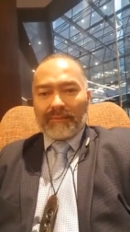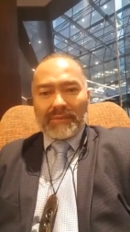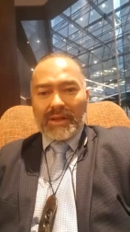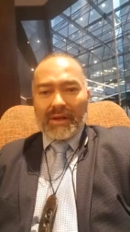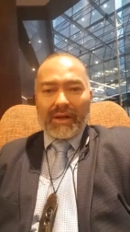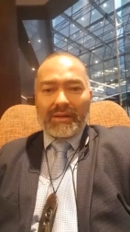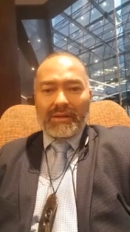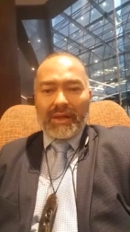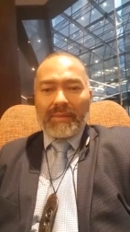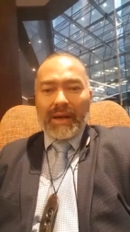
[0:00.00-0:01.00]

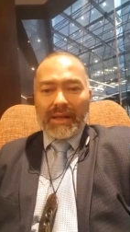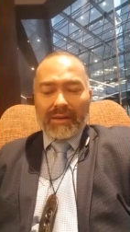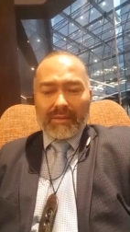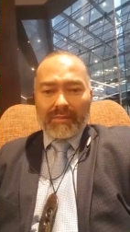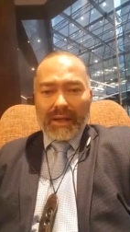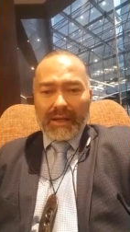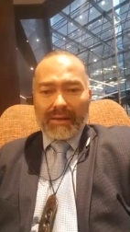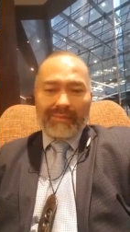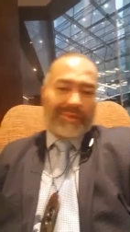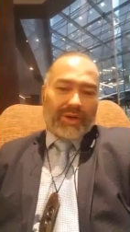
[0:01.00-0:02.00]
they're making
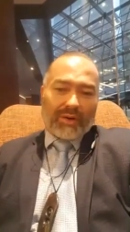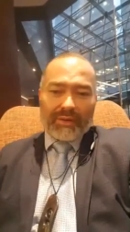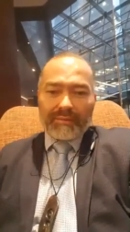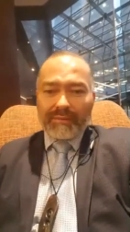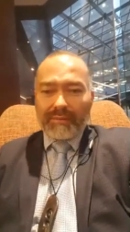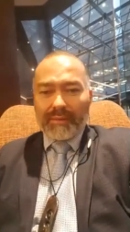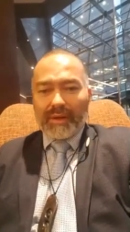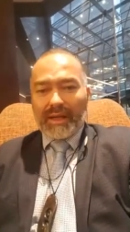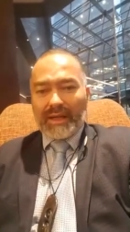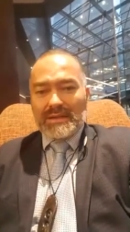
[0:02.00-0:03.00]
money. Good on them, I'm not
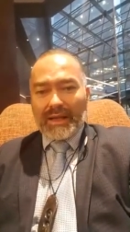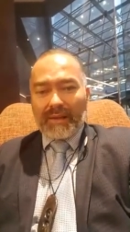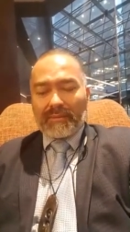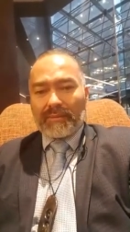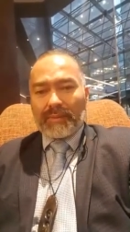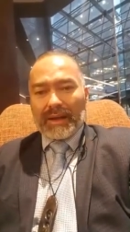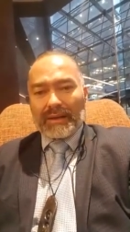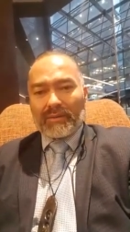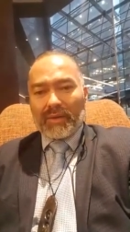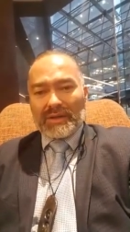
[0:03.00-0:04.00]
against that,
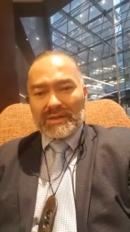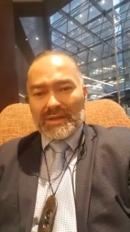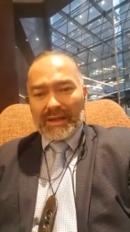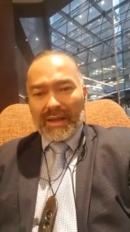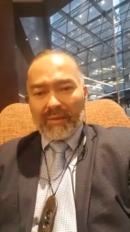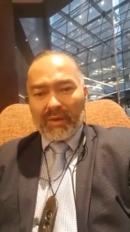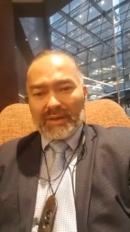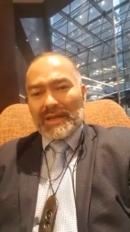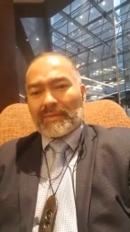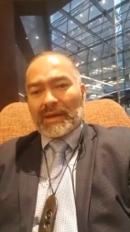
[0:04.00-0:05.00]
but what's
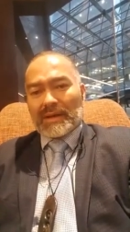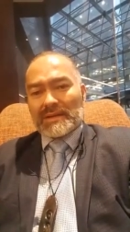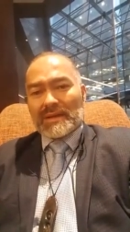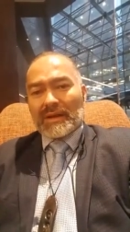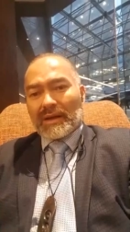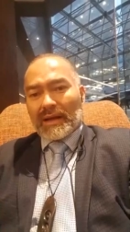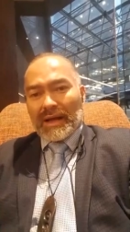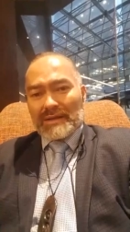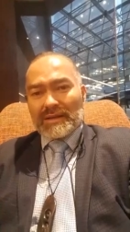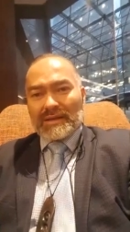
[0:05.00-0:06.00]
happening is
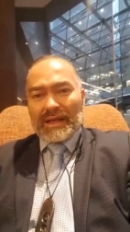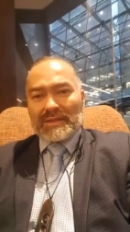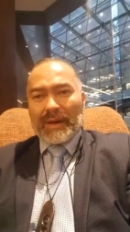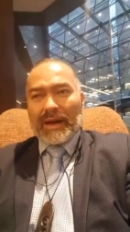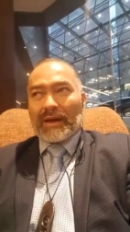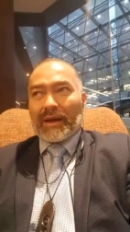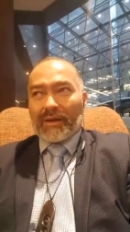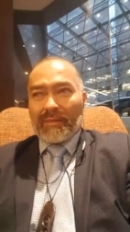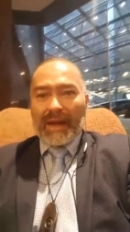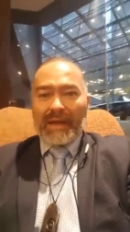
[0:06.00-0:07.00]
us, the taxpayer, are
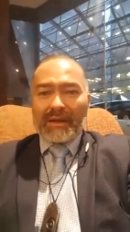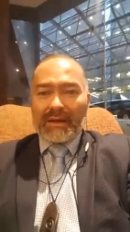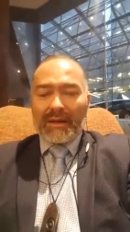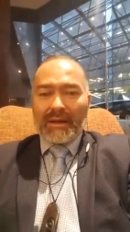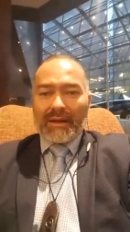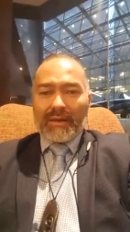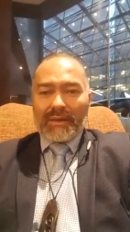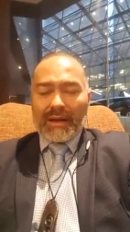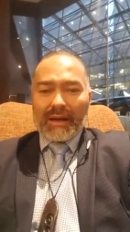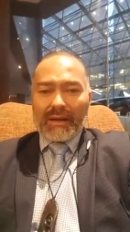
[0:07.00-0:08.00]
not making
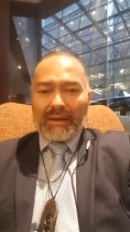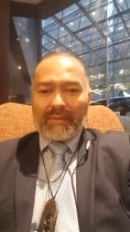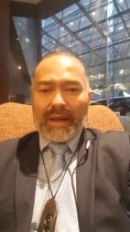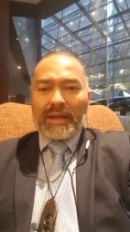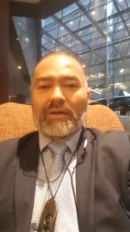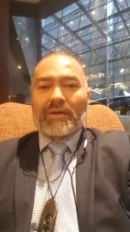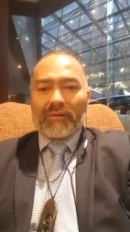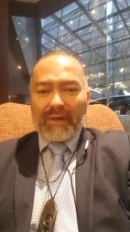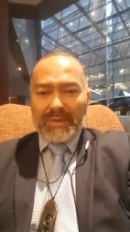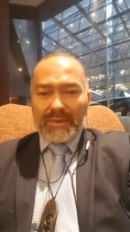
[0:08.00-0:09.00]
good
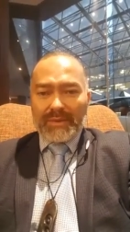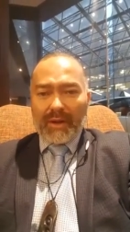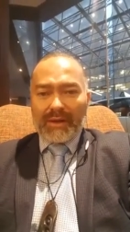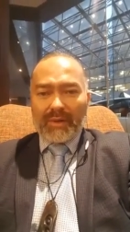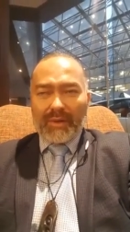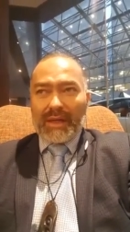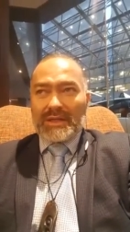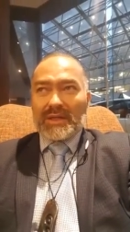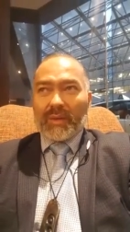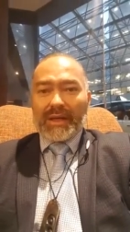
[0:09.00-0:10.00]
investments by doing that.
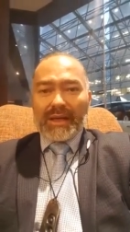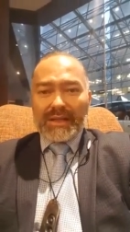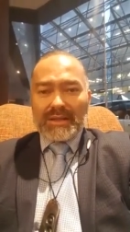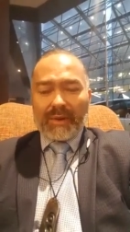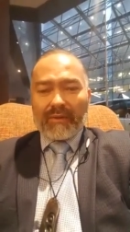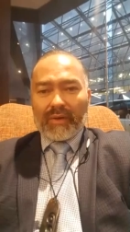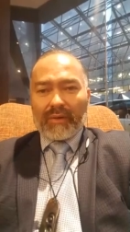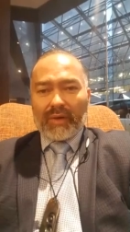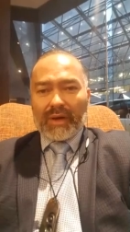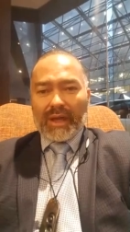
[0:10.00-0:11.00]
So we need to be very,
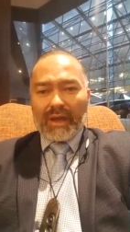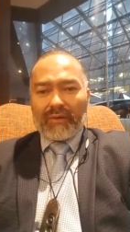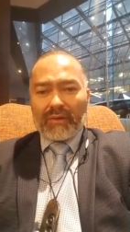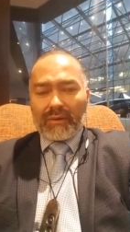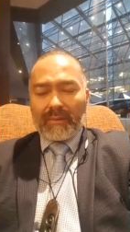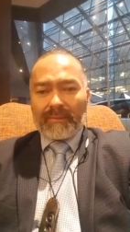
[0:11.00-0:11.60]
very careful